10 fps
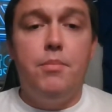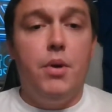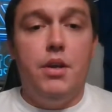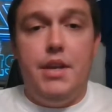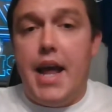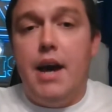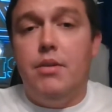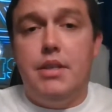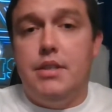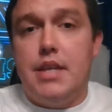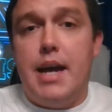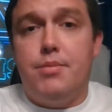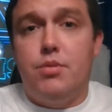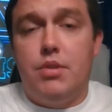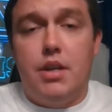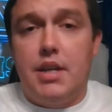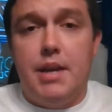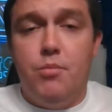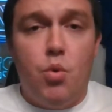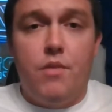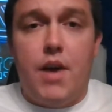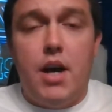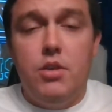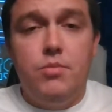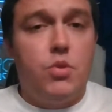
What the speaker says: But now he's absolutely going to get more volume,